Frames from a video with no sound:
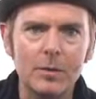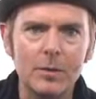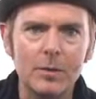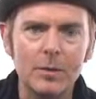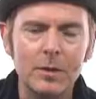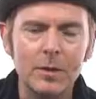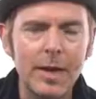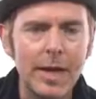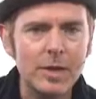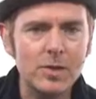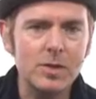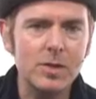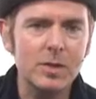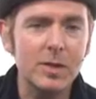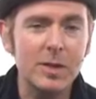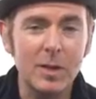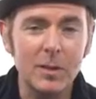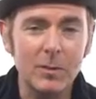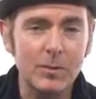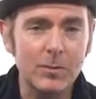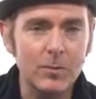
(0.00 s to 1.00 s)

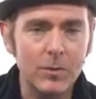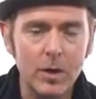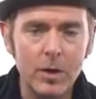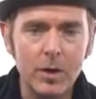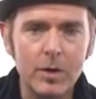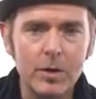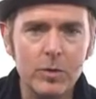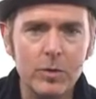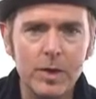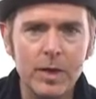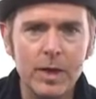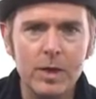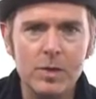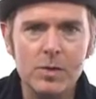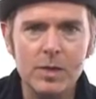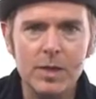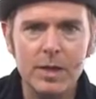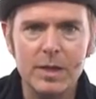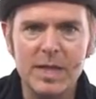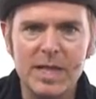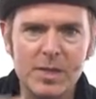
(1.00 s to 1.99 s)
classically on funk things
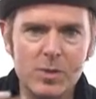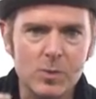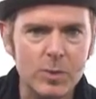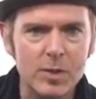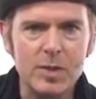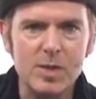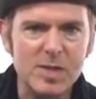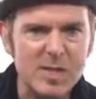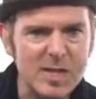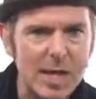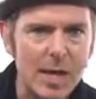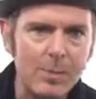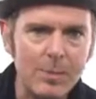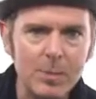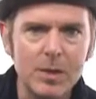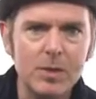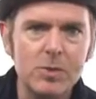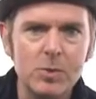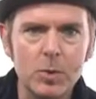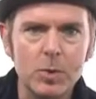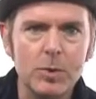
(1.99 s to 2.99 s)
to get that sort of
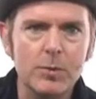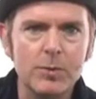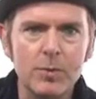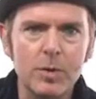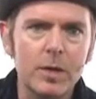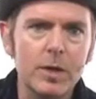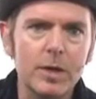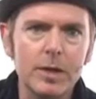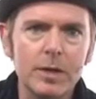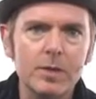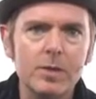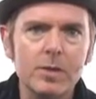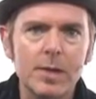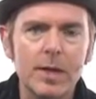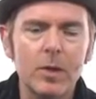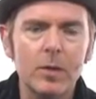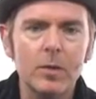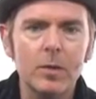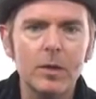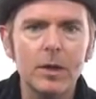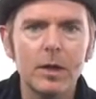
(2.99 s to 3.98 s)
snappy sort of funk
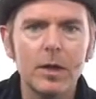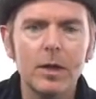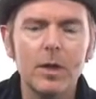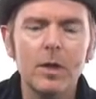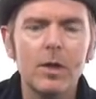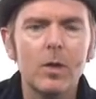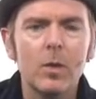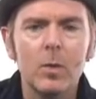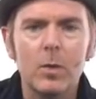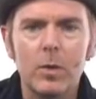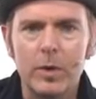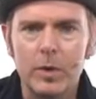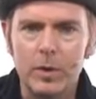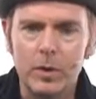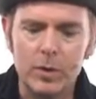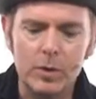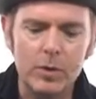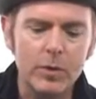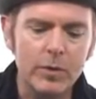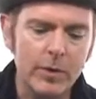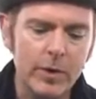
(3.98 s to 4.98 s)
sound, where
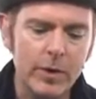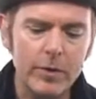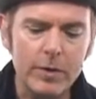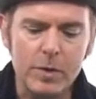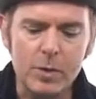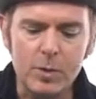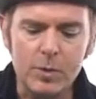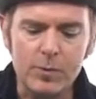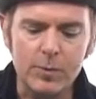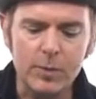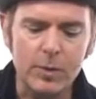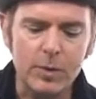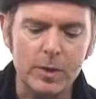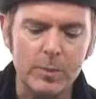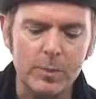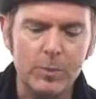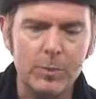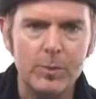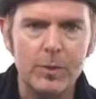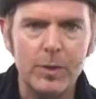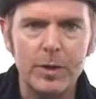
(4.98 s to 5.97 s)
they're very useful. And
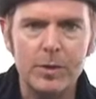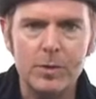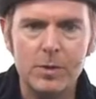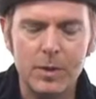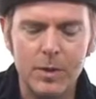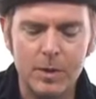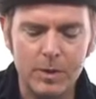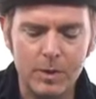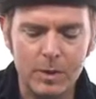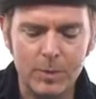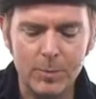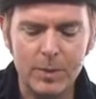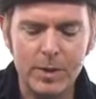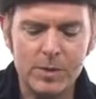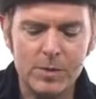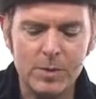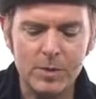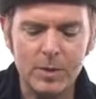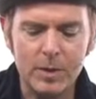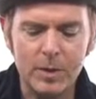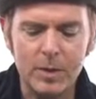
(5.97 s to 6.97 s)
the
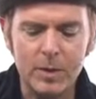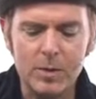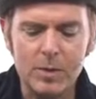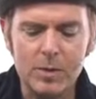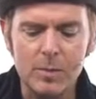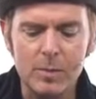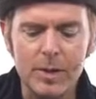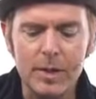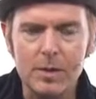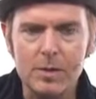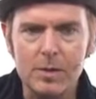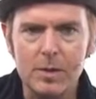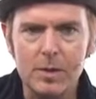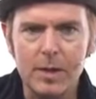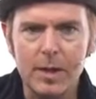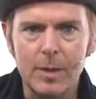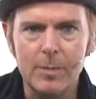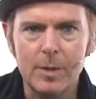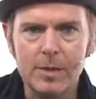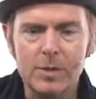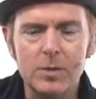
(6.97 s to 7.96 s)
compressor I'm going to use in a minute is the
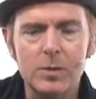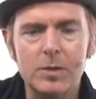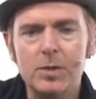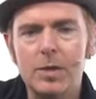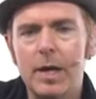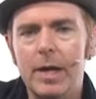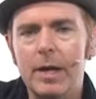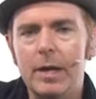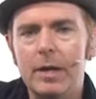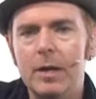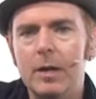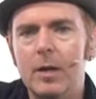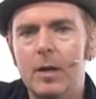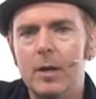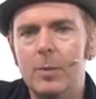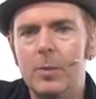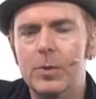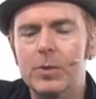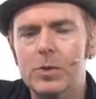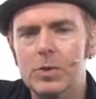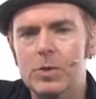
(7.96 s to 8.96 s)
MXR
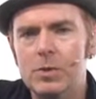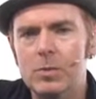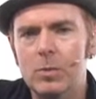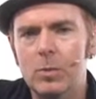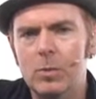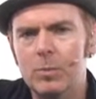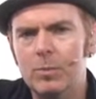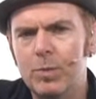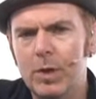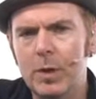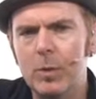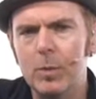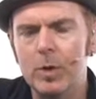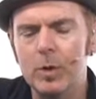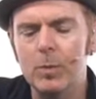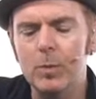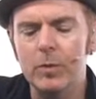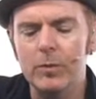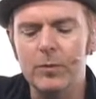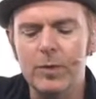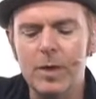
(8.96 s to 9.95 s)
Dynacomp, which is probably one of the
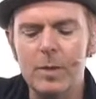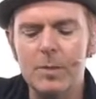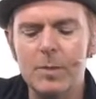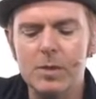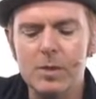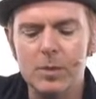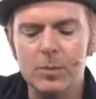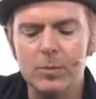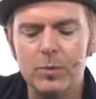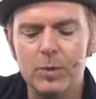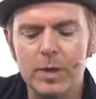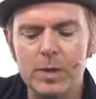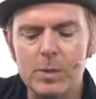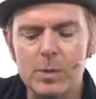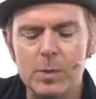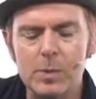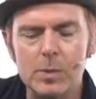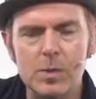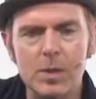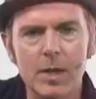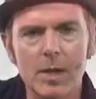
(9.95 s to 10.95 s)
more famous
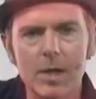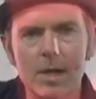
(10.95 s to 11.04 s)
compressors,